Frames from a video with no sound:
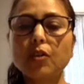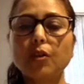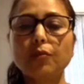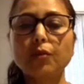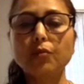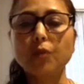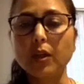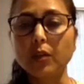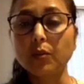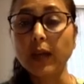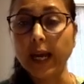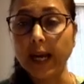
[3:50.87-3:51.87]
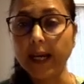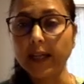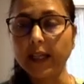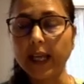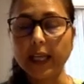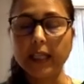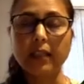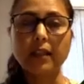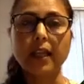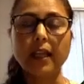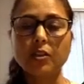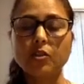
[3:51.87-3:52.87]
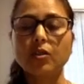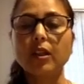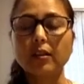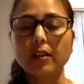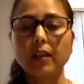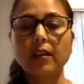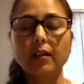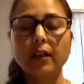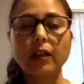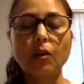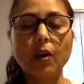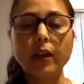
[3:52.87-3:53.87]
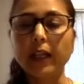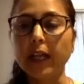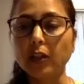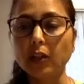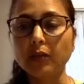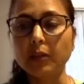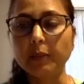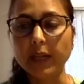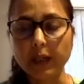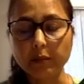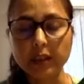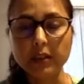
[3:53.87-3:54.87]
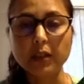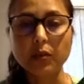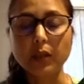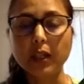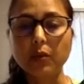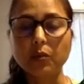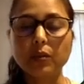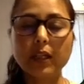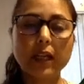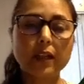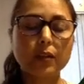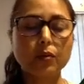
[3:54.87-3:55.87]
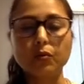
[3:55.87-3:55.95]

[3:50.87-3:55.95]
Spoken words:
or if you want to add any extra thing on any of the parameter, you can do that.